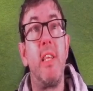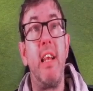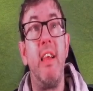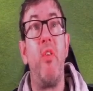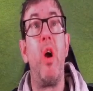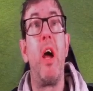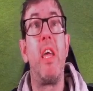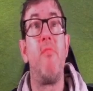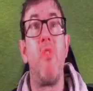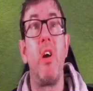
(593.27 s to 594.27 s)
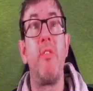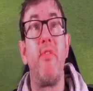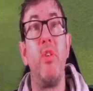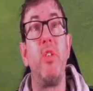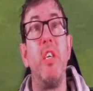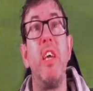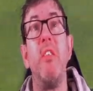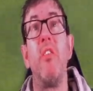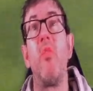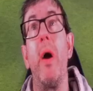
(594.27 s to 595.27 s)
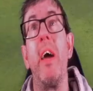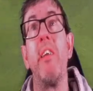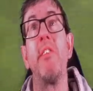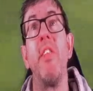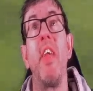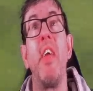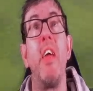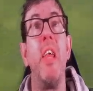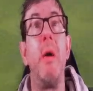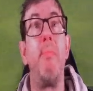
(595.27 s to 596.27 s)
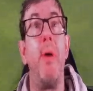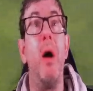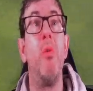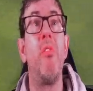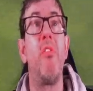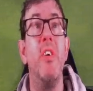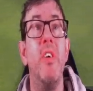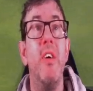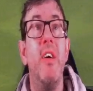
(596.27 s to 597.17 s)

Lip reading: deliver a right-footed in-swinger to the near post.